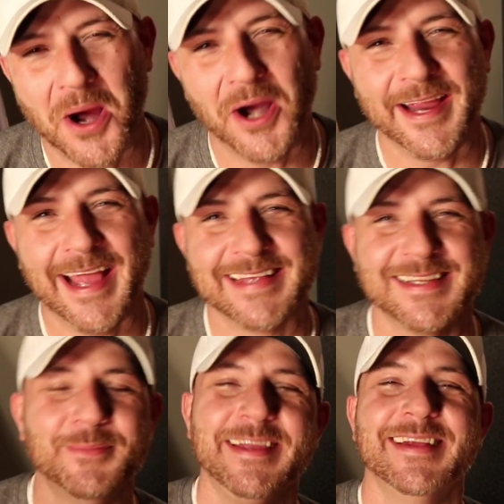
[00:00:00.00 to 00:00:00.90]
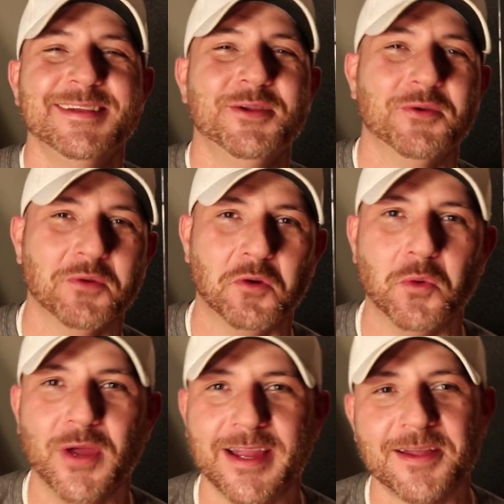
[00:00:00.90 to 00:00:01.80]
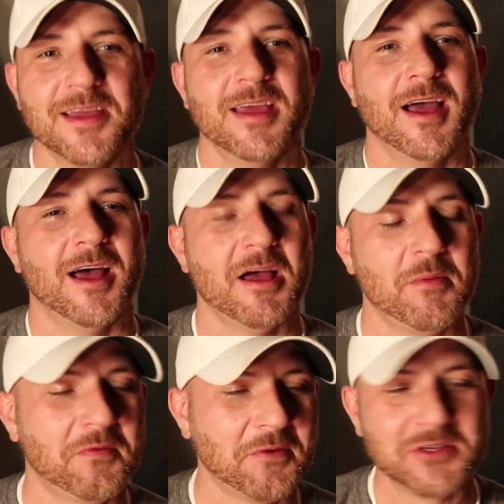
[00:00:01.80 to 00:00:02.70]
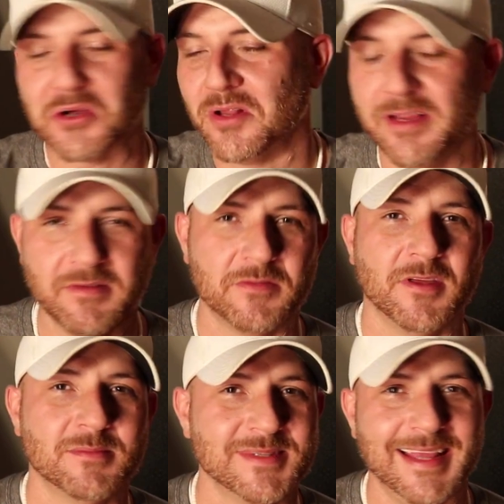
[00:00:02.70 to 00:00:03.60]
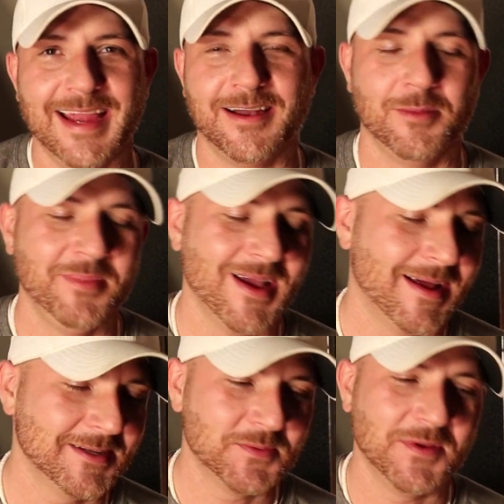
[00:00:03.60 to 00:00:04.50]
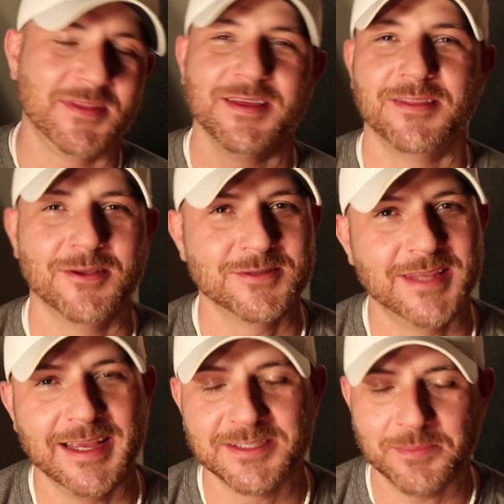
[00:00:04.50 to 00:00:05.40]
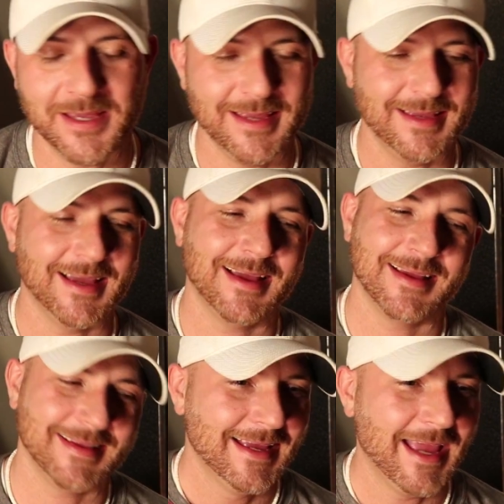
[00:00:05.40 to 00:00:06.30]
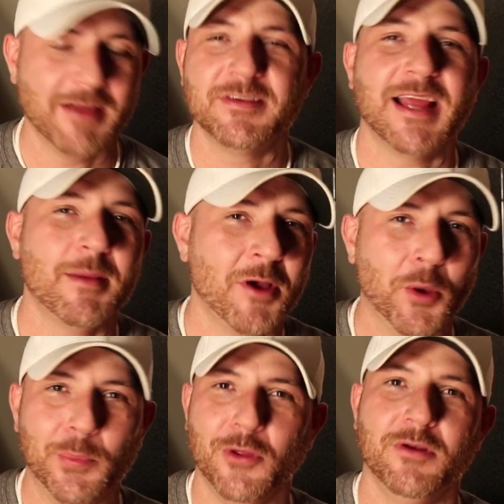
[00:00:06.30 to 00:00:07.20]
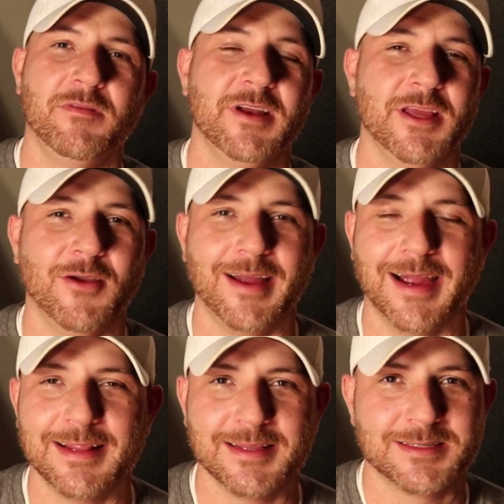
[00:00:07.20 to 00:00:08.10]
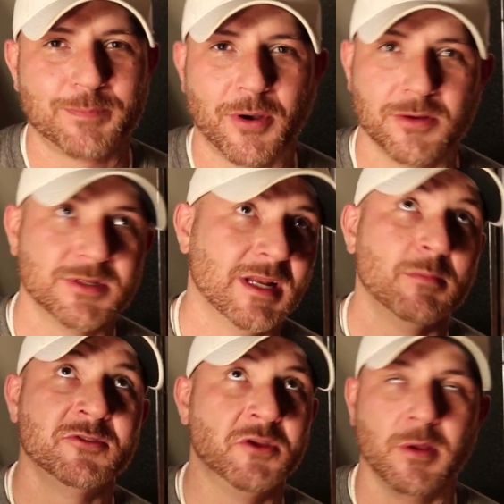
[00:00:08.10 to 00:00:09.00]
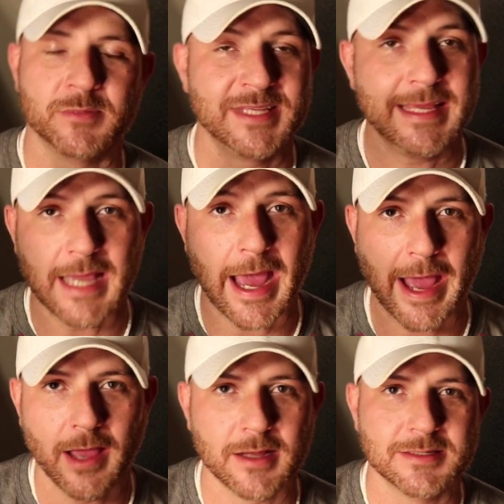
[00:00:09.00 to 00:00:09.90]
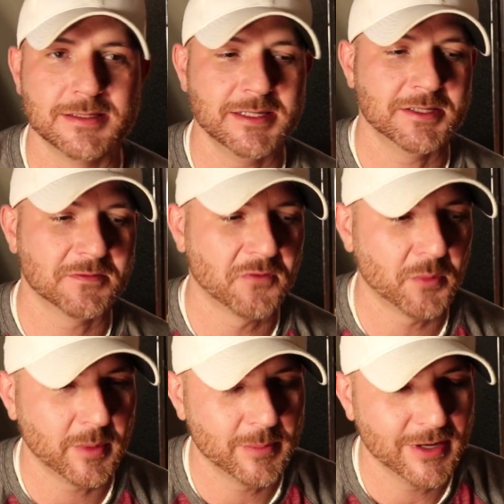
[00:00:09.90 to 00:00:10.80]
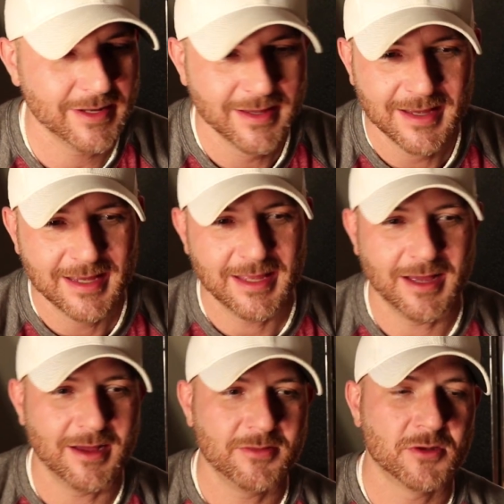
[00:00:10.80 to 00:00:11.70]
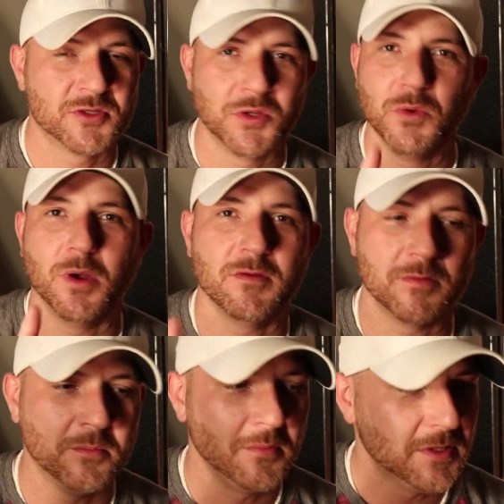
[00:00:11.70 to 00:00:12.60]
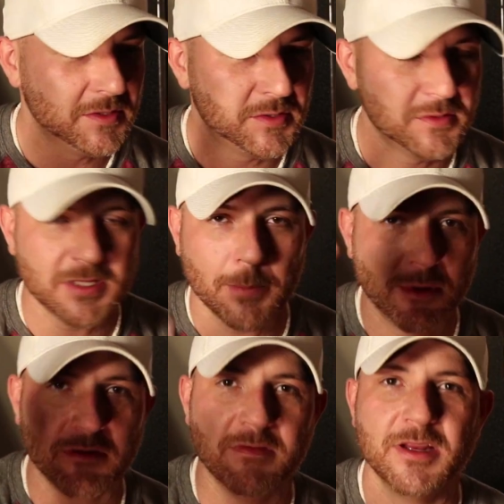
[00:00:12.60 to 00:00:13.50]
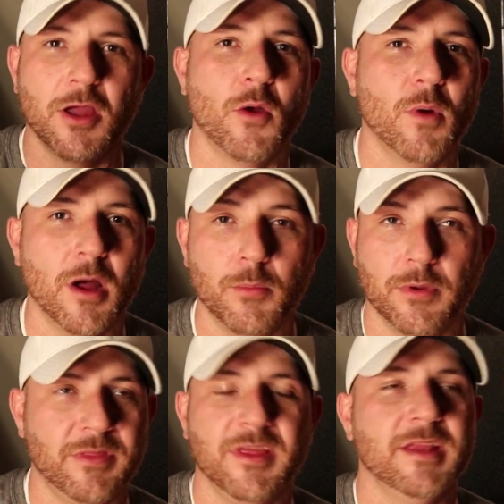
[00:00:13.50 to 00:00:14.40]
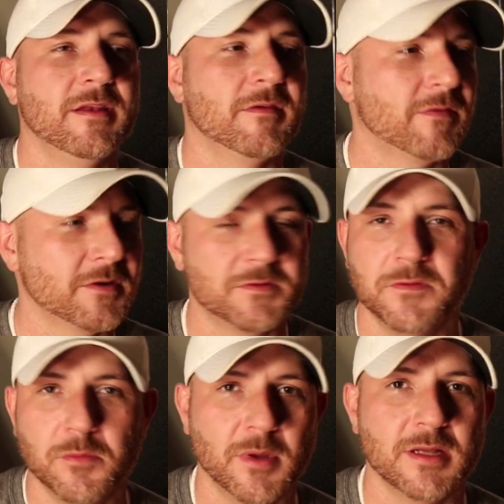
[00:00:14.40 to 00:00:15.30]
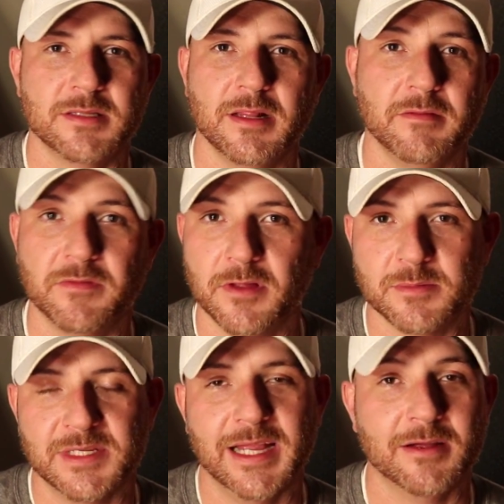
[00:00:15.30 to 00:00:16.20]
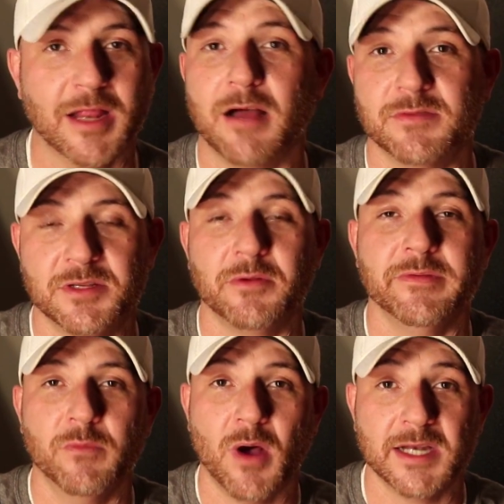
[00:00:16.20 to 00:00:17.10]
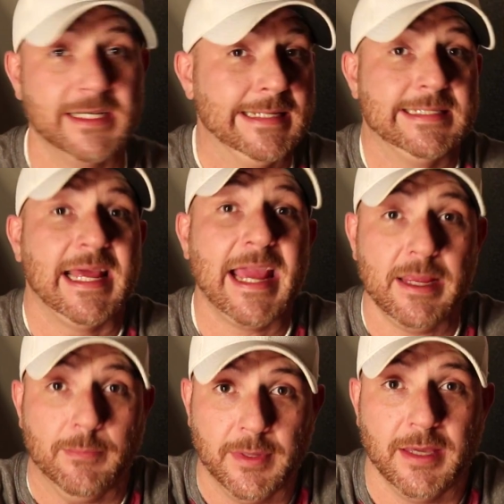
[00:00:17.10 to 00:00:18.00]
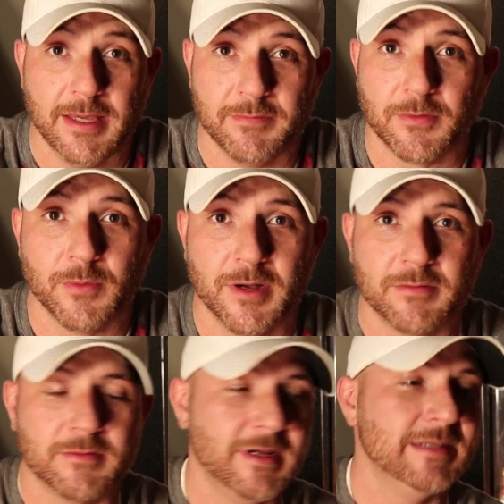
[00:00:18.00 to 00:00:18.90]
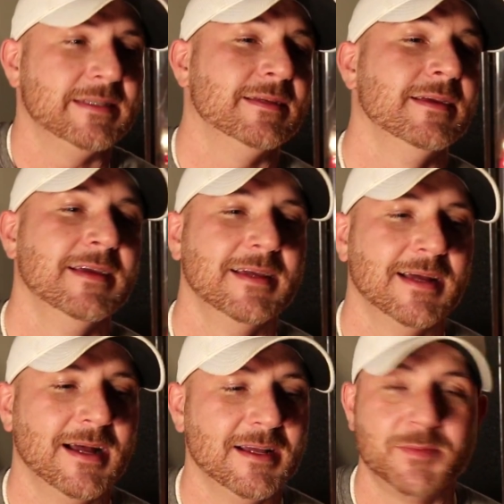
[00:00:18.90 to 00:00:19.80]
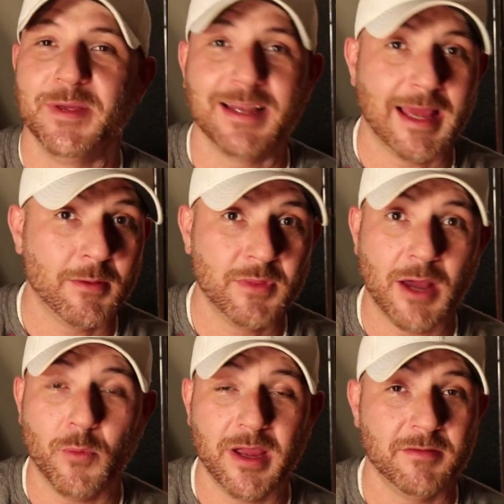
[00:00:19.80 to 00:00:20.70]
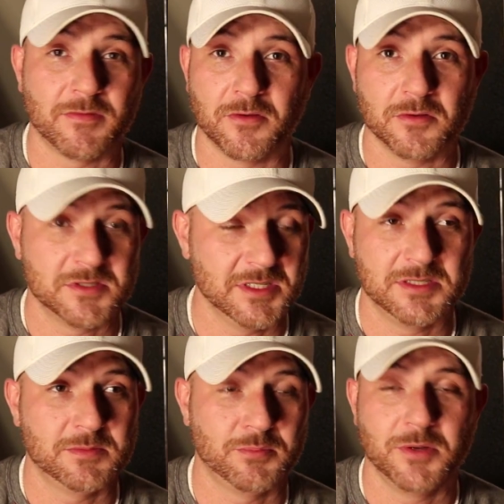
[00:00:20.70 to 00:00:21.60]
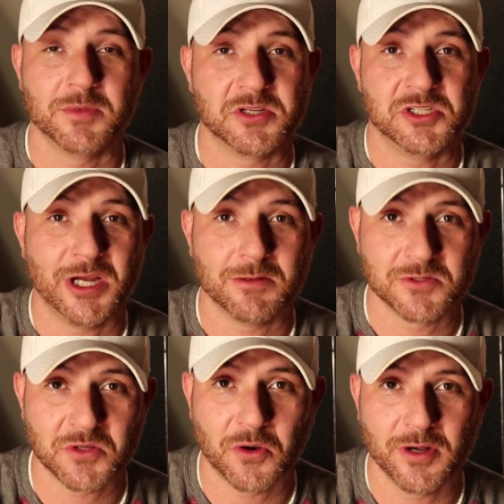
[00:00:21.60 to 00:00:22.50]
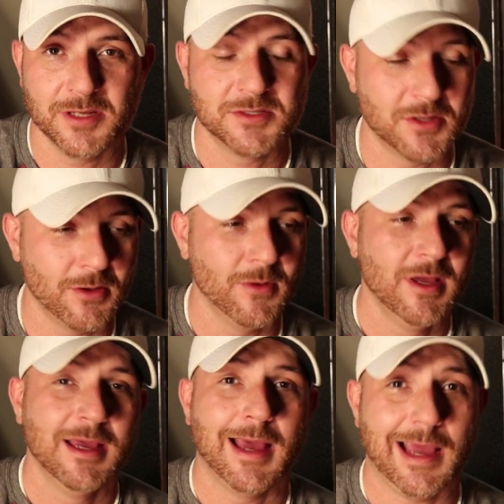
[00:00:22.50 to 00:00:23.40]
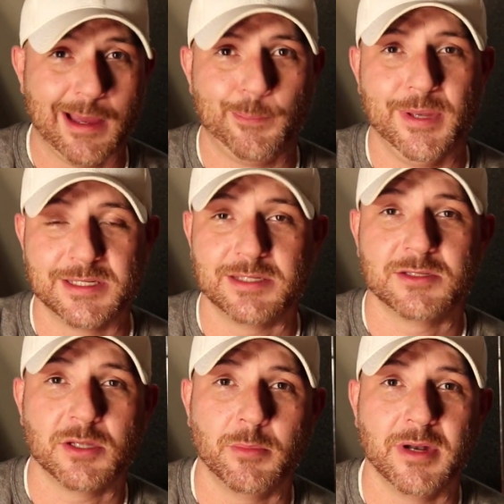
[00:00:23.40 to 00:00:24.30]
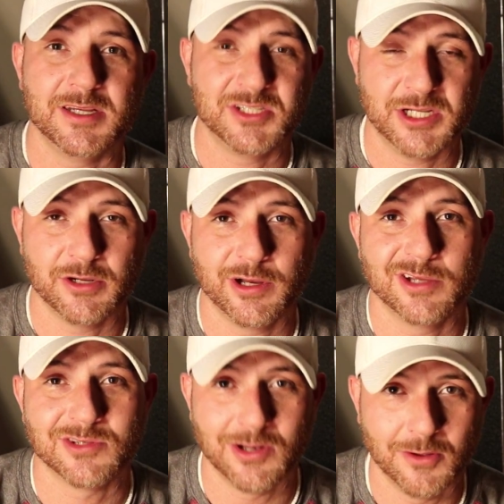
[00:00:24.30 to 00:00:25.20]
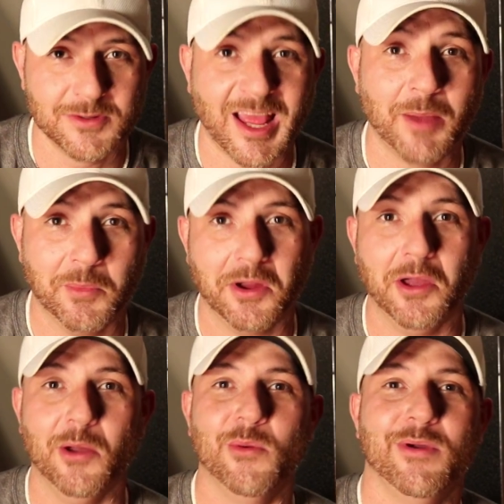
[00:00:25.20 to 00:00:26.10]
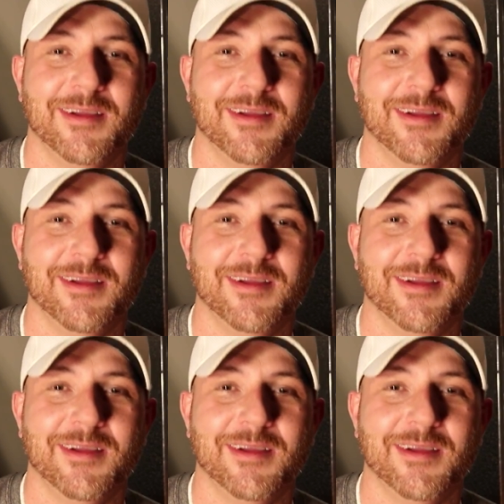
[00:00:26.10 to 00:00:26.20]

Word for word: Alright guys, let me get into it real quick. Uh, before you start leaving the thumbs down and be honest with you, those days me, every time I upload a video, I got this person. I'm gonna, I'm gonna say guy because it's easier for me, but uh, there's two of them. As soon as I put a video up, within the first few minutes, they leave a thumbs down. I obviously don't need to watch it. They just hate me for whatever reason. Uh, it's been like that way for since pretty much the channel started. So I pissed in somebody's Cheerios a long time ago.